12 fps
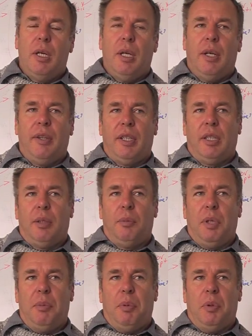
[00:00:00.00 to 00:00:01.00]
I think that
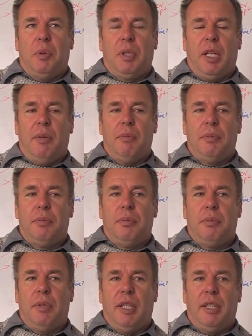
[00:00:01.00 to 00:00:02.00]
people come
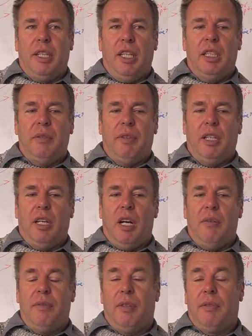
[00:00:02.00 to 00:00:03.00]
at the end of their
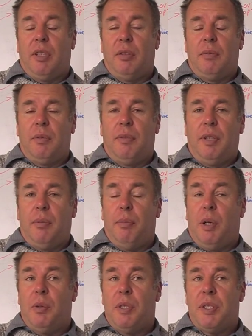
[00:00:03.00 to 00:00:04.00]
life, they've got a fair
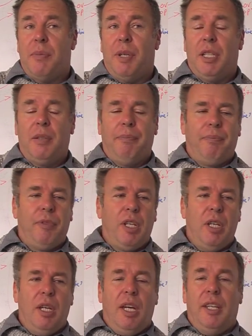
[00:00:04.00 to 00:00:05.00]
poultice of money,
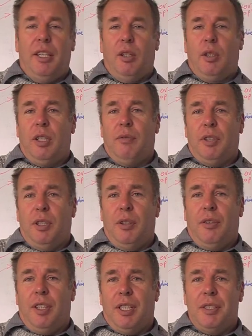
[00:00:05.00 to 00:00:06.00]
and they're looking for new
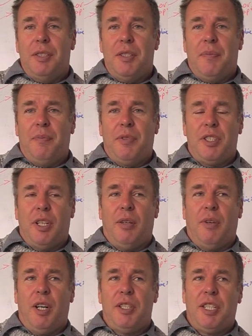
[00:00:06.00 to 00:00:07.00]
things. So
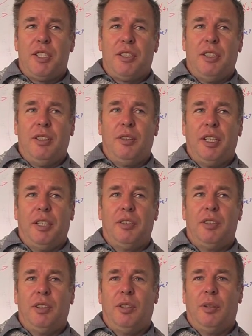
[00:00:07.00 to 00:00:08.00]
if I was actually looking
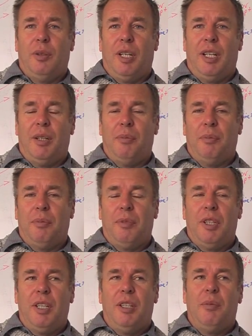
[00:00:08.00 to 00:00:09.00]
to
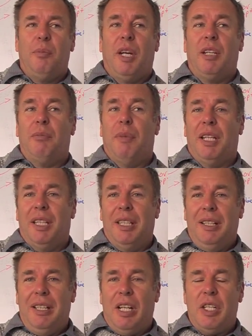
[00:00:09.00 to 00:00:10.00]
make
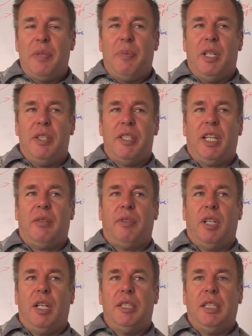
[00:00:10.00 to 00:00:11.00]
money, I suppose, out of
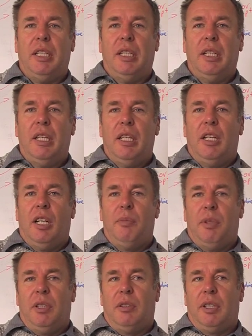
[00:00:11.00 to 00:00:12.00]
an idea, I'd
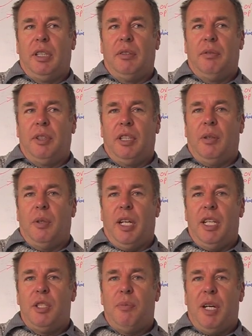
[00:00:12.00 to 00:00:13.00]
be looking for the old
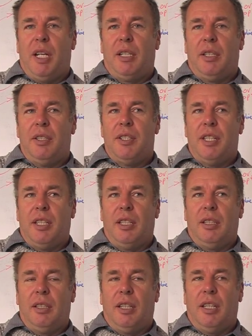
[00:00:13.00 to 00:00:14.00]
age market and
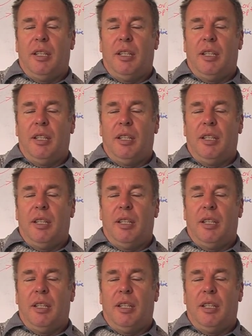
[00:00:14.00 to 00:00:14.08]
seeing